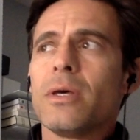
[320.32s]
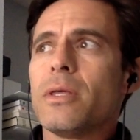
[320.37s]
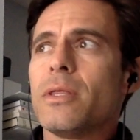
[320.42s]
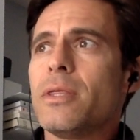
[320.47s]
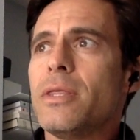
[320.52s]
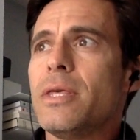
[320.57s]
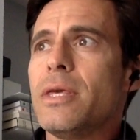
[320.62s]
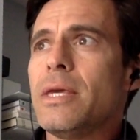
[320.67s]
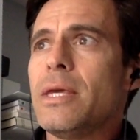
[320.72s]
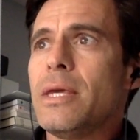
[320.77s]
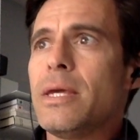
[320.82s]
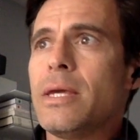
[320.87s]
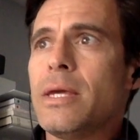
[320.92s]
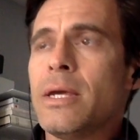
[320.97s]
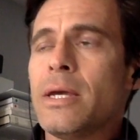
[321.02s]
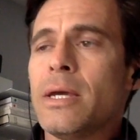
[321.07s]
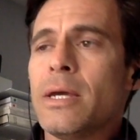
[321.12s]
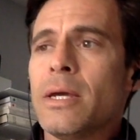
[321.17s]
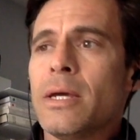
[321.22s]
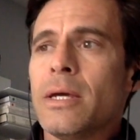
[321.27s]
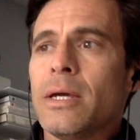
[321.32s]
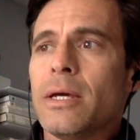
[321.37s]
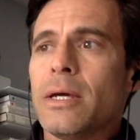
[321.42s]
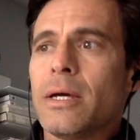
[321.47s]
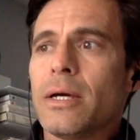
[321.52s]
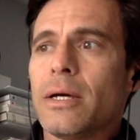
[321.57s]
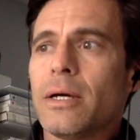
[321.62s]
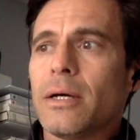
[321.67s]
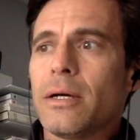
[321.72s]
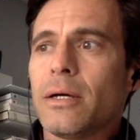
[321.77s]
the
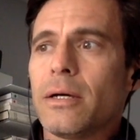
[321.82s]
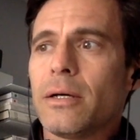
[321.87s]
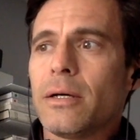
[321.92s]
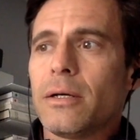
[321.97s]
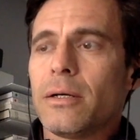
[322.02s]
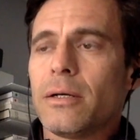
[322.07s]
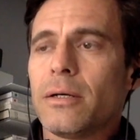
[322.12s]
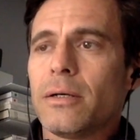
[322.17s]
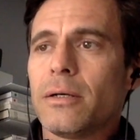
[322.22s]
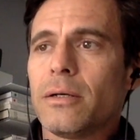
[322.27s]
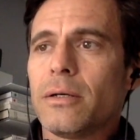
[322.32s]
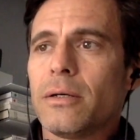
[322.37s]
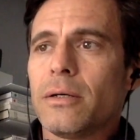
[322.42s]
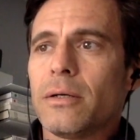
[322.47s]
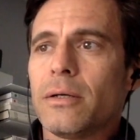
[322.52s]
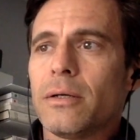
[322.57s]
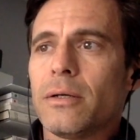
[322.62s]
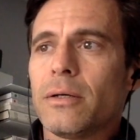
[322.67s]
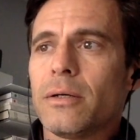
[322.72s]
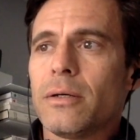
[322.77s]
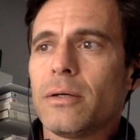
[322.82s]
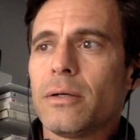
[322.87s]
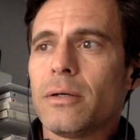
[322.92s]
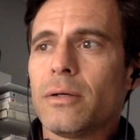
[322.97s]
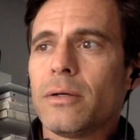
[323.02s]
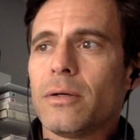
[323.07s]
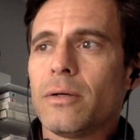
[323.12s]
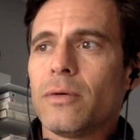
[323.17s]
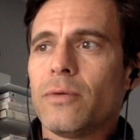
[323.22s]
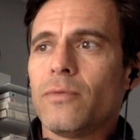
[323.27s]
uh,
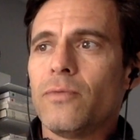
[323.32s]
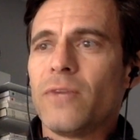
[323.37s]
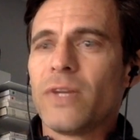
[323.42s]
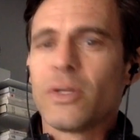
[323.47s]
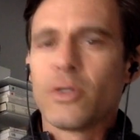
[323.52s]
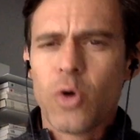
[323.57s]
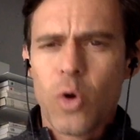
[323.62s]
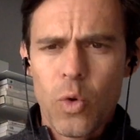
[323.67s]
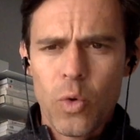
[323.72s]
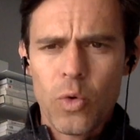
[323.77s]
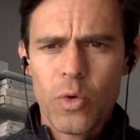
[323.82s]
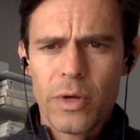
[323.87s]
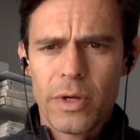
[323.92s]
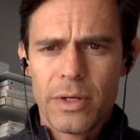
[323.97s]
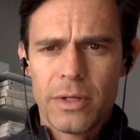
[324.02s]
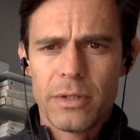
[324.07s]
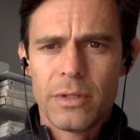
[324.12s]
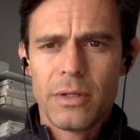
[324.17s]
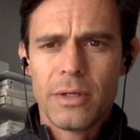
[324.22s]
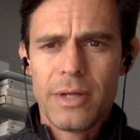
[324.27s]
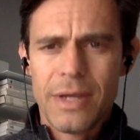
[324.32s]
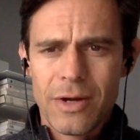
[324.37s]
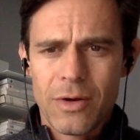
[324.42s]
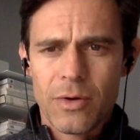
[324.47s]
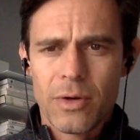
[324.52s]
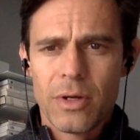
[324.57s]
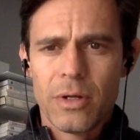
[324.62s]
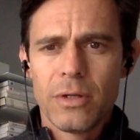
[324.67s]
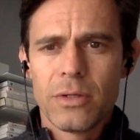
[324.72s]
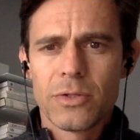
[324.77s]
Victorian
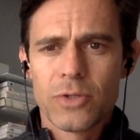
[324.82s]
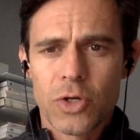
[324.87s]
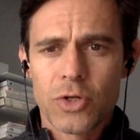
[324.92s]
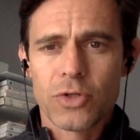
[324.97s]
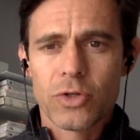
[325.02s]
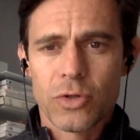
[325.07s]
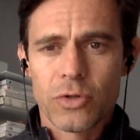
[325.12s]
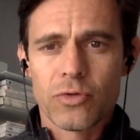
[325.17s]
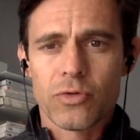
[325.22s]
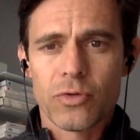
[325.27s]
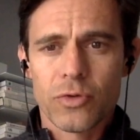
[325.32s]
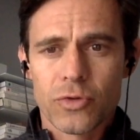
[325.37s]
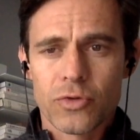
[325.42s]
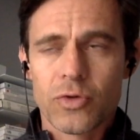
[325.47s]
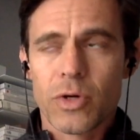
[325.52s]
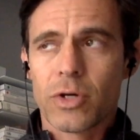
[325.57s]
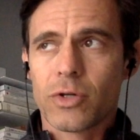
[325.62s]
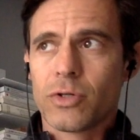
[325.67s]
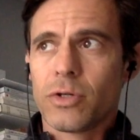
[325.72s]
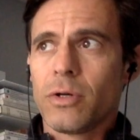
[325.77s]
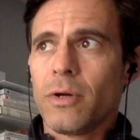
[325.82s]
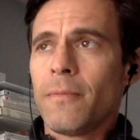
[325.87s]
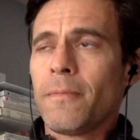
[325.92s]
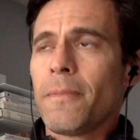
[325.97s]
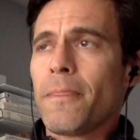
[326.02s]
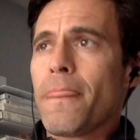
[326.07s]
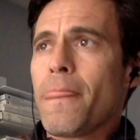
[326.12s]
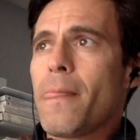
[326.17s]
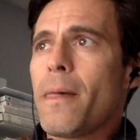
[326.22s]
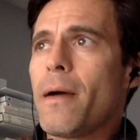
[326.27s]
era social control structure
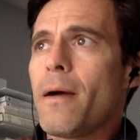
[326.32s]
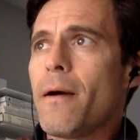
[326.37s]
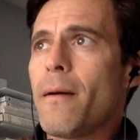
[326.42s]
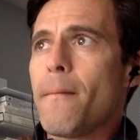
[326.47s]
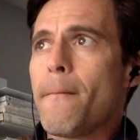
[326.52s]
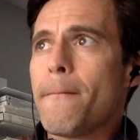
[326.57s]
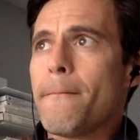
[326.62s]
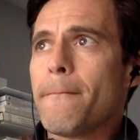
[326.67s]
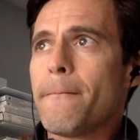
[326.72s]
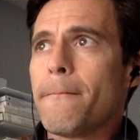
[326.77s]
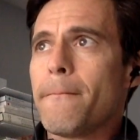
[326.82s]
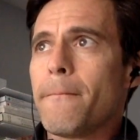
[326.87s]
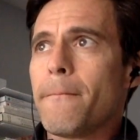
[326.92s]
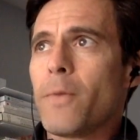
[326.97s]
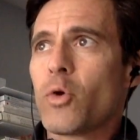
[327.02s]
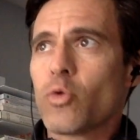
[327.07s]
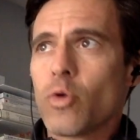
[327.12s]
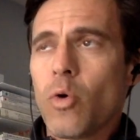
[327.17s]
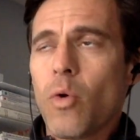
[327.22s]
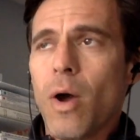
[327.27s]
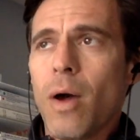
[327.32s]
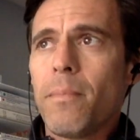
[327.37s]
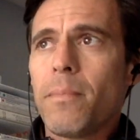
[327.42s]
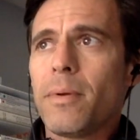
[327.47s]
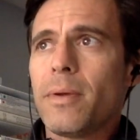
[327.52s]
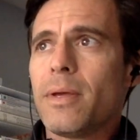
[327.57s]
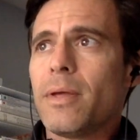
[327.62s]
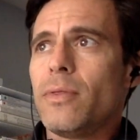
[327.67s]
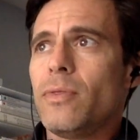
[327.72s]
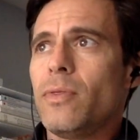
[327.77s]
um, grew up
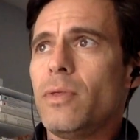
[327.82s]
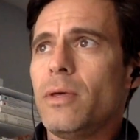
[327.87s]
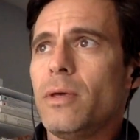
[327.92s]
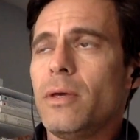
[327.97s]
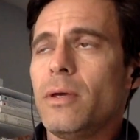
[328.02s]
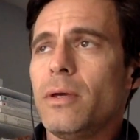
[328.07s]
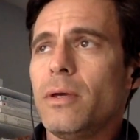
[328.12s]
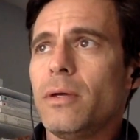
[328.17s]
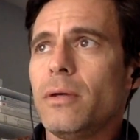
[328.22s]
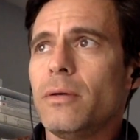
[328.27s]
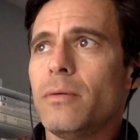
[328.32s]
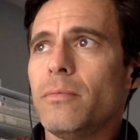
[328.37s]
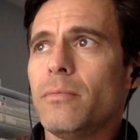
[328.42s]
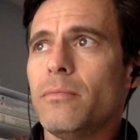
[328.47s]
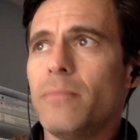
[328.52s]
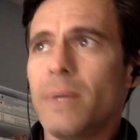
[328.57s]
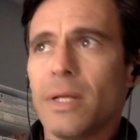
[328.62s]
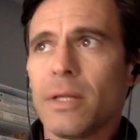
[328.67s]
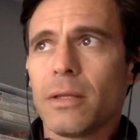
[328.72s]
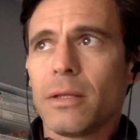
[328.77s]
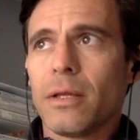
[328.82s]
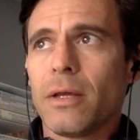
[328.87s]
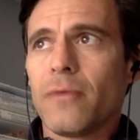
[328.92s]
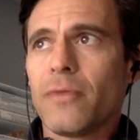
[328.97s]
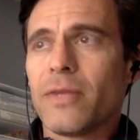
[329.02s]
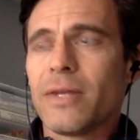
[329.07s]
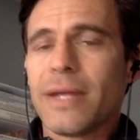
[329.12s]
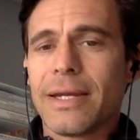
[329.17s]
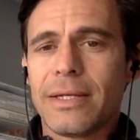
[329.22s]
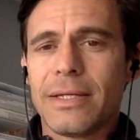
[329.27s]
in the middle of
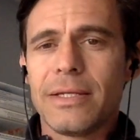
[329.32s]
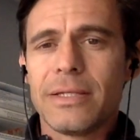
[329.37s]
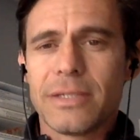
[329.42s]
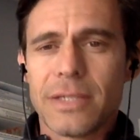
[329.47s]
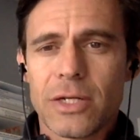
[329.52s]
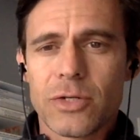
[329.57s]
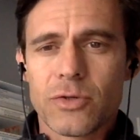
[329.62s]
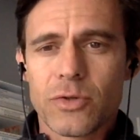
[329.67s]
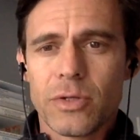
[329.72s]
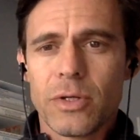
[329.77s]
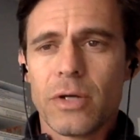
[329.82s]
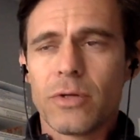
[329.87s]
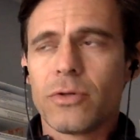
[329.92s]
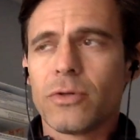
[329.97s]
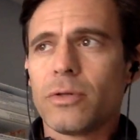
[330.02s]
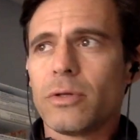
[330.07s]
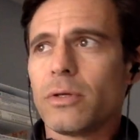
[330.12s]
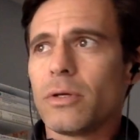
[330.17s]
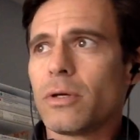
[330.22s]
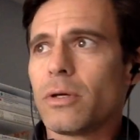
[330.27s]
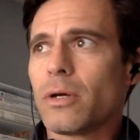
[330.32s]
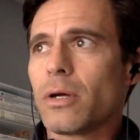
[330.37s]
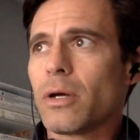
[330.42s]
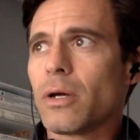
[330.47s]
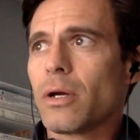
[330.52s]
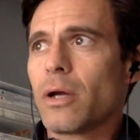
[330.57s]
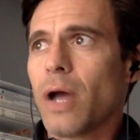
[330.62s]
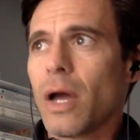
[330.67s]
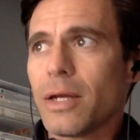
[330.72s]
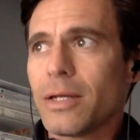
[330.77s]
the 19th century under the
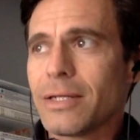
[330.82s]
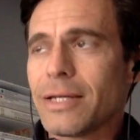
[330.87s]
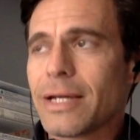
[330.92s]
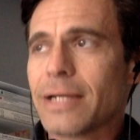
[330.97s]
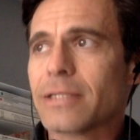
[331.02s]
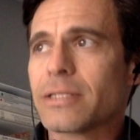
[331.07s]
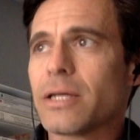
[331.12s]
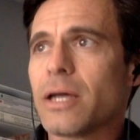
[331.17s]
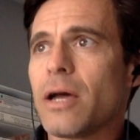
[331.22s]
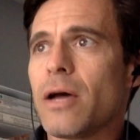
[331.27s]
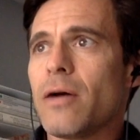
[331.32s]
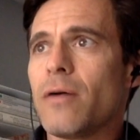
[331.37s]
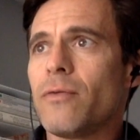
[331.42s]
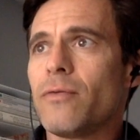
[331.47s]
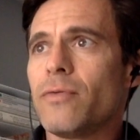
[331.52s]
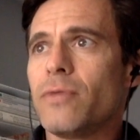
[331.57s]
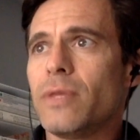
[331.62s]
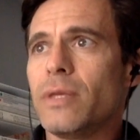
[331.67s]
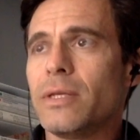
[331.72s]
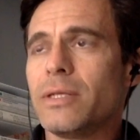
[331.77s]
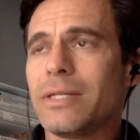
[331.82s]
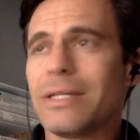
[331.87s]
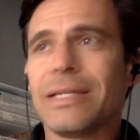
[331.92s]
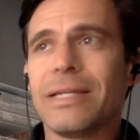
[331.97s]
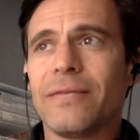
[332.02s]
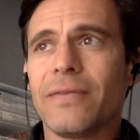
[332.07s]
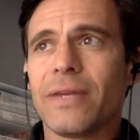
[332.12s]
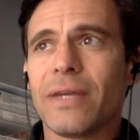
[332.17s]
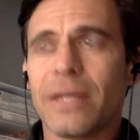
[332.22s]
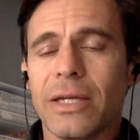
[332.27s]
context of the
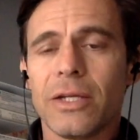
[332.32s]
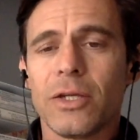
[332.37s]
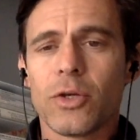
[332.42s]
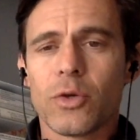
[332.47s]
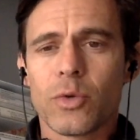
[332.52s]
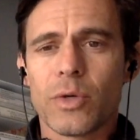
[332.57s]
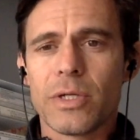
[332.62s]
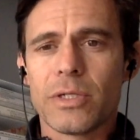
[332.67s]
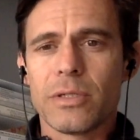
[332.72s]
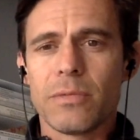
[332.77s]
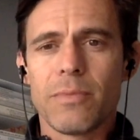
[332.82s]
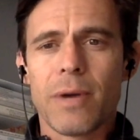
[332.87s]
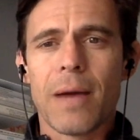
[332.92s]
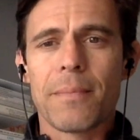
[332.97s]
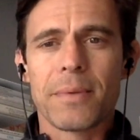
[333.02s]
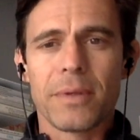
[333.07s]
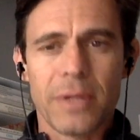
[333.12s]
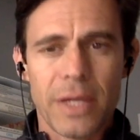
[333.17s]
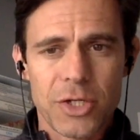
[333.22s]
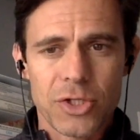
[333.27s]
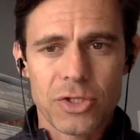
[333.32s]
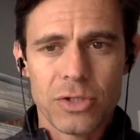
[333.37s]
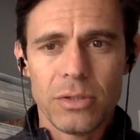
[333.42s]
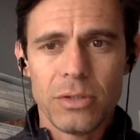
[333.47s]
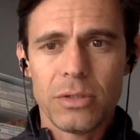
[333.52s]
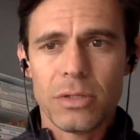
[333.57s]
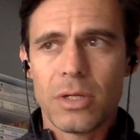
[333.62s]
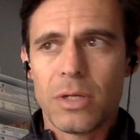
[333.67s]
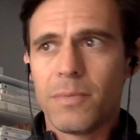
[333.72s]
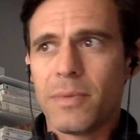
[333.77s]
significant increase in population
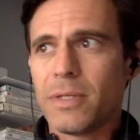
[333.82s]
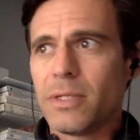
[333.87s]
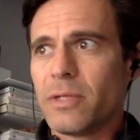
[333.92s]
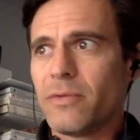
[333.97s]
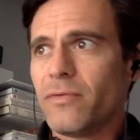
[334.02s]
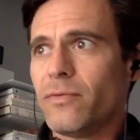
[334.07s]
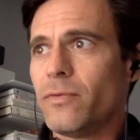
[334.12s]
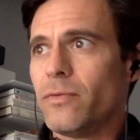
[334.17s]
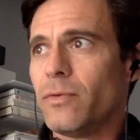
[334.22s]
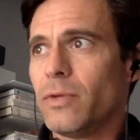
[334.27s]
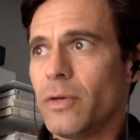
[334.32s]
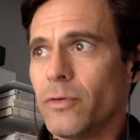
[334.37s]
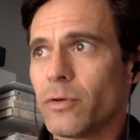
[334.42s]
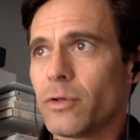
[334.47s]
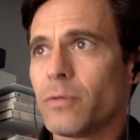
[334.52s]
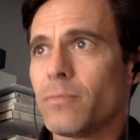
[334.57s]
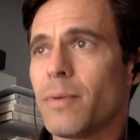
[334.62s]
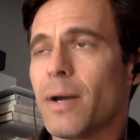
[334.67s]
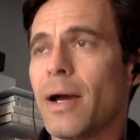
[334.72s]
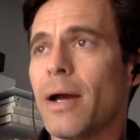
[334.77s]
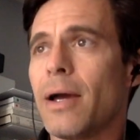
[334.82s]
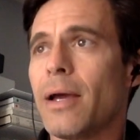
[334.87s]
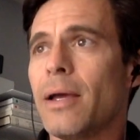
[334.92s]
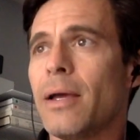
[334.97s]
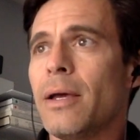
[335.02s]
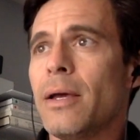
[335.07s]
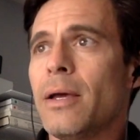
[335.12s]
that had been delivered by